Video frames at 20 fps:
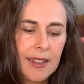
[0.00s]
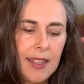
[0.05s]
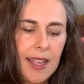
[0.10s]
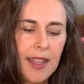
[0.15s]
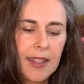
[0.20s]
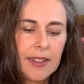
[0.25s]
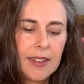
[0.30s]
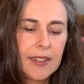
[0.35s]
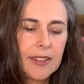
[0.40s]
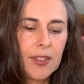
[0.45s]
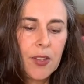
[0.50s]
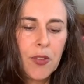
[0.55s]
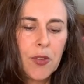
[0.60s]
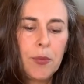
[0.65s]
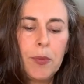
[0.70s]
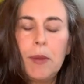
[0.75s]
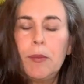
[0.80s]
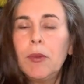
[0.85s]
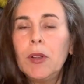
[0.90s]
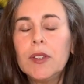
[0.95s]
And so there'd
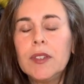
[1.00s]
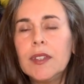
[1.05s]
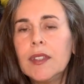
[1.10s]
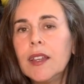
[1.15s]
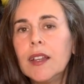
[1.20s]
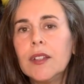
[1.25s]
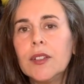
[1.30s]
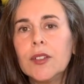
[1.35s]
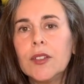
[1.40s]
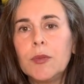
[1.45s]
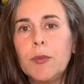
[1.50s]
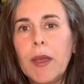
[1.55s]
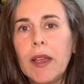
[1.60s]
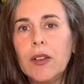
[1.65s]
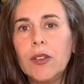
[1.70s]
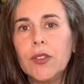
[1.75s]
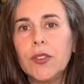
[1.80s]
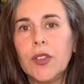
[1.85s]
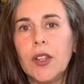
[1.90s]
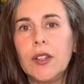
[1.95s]
be multicolored
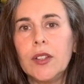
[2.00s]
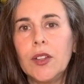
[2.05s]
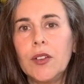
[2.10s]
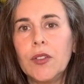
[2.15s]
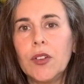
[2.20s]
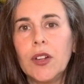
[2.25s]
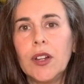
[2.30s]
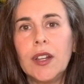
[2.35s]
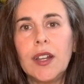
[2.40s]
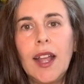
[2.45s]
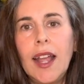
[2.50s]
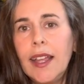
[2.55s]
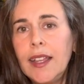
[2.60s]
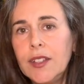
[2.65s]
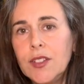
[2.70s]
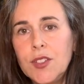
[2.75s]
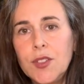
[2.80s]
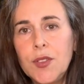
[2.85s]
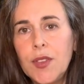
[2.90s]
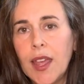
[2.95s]
speckles all over it. I
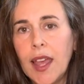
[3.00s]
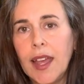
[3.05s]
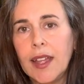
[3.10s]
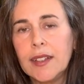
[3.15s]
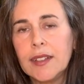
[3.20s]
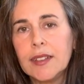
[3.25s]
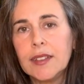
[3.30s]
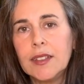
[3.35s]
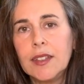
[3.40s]
could do that.